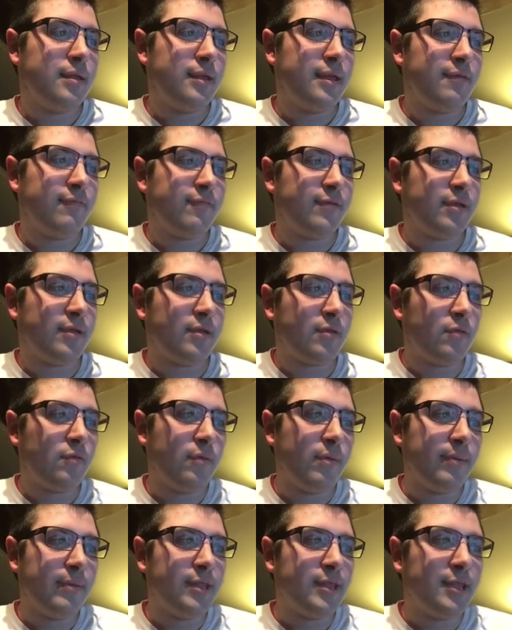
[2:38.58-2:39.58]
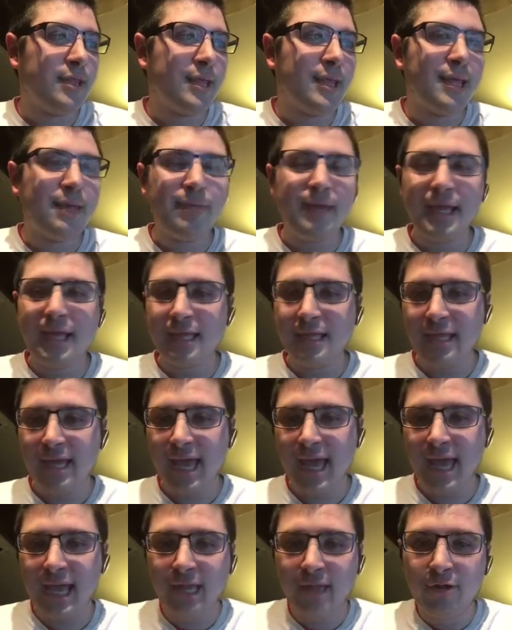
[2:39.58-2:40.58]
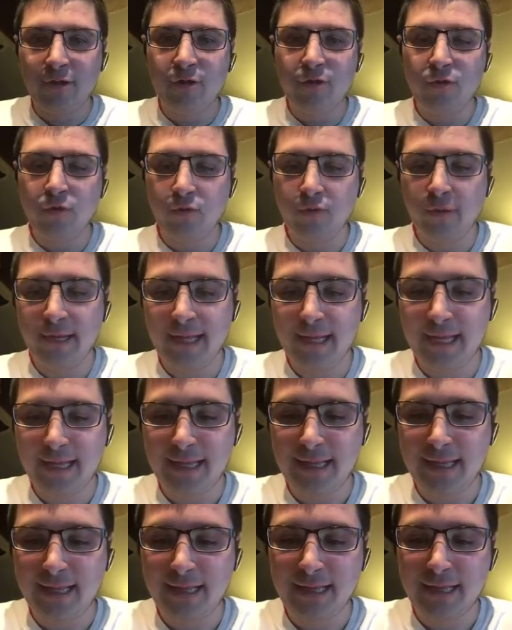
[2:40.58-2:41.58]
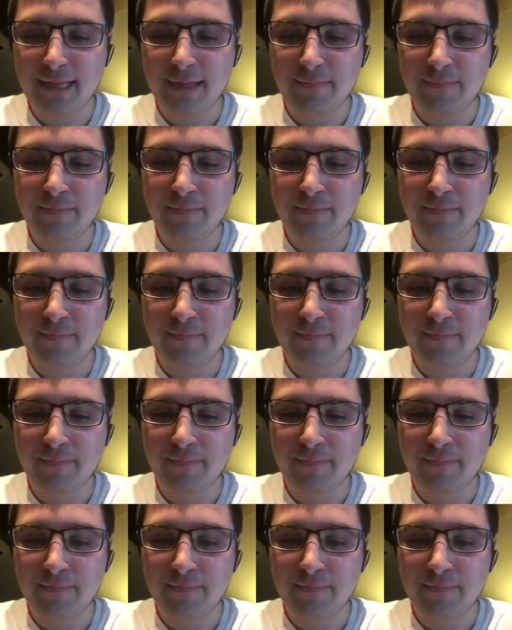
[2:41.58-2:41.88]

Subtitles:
Deerfield Women's Club and Tyler Rees.